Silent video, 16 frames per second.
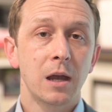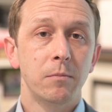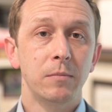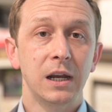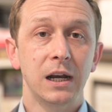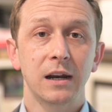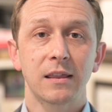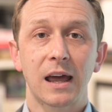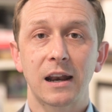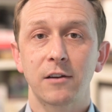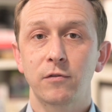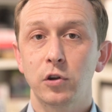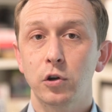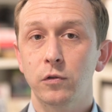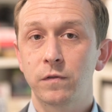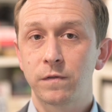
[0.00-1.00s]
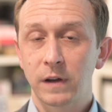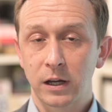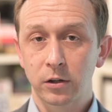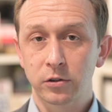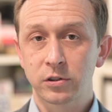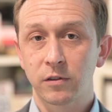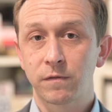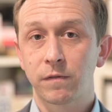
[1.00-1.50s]
Meaning that if you
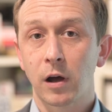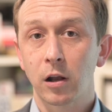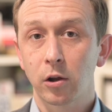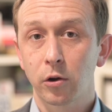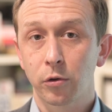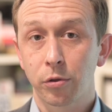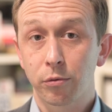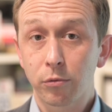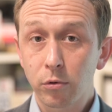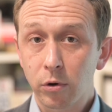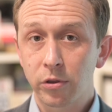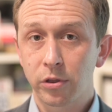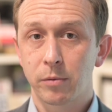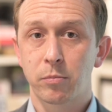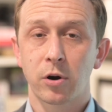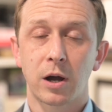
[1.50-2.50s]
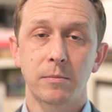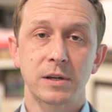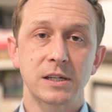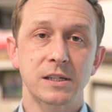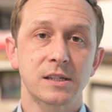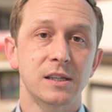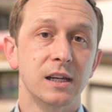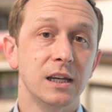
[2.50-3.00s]
failed to follow through on the promise,